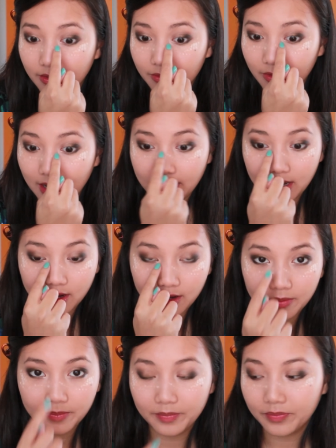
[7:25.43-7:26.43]
Right
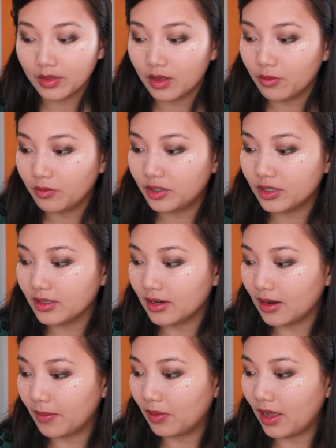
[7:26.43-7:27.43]
here, we're just
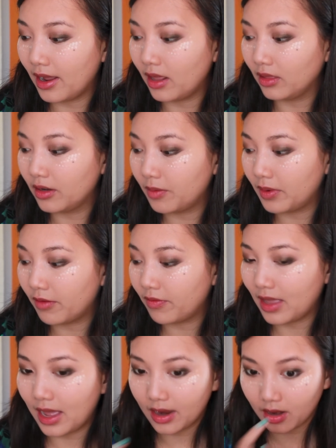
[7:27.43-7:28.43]
going to apply a little bit of
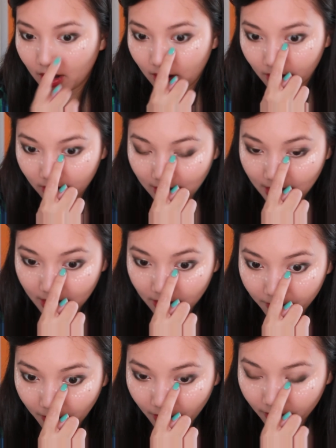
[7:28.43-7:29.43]
that on the
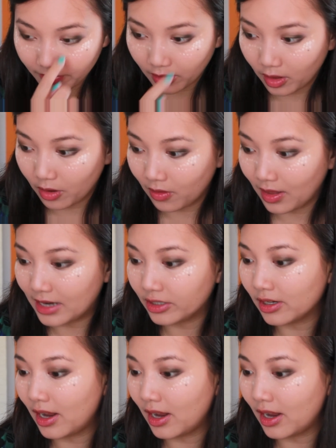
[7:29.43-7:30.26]
inner part of the lower lash